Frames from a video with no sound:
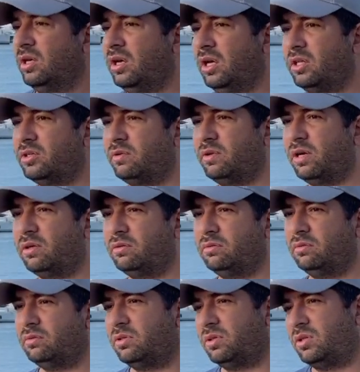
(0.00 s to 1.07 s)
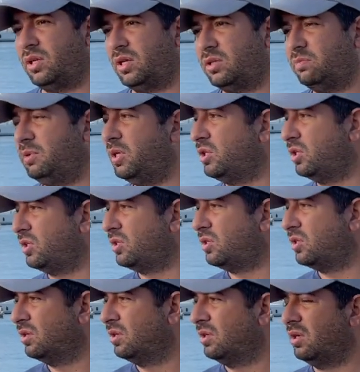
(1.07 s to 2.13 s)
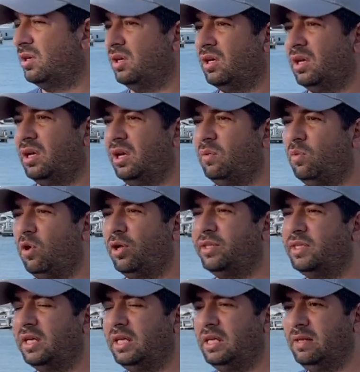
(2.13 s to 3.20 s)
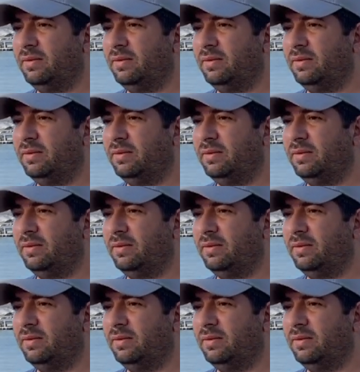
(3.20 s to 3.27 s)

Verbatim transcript: It's around six beaches in one day.